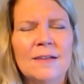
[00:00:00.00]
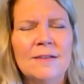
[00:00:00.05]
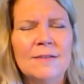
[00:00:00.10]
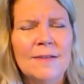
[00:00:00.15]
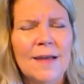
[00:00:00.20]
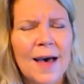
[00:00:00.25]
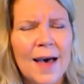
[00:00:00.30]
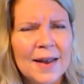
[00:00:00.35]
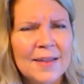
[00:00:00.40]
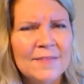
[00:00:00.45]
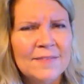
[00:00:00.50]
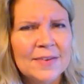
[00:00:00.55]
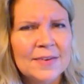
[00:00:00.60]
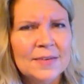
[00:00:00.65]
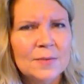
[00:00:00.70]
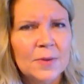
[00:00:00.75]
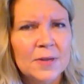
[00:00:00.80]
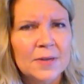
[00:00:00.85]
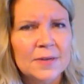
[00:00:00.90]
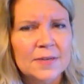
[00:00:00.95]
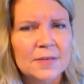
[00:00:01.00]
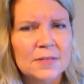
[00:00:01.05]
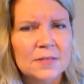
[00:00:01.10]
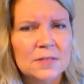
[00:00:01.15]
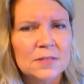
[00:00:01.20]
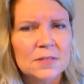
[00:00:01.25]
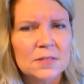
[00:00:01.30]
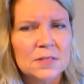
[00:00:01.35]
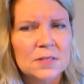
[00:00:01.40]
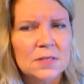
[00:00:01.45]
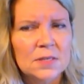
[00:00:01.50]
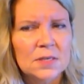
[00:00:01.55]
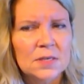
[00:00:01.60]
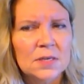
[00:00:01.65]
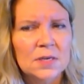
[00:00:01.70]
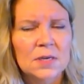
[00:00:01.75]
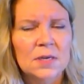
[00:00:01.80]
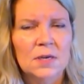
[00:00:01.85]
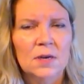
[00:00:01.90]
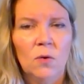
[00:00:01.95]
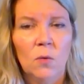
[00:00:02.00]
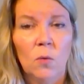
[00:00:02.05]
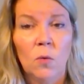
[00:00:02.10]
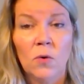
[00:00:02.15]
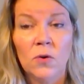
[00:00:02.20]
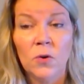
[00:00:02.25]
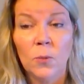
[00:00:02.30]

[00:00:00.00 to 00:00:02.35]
a lot of independence, or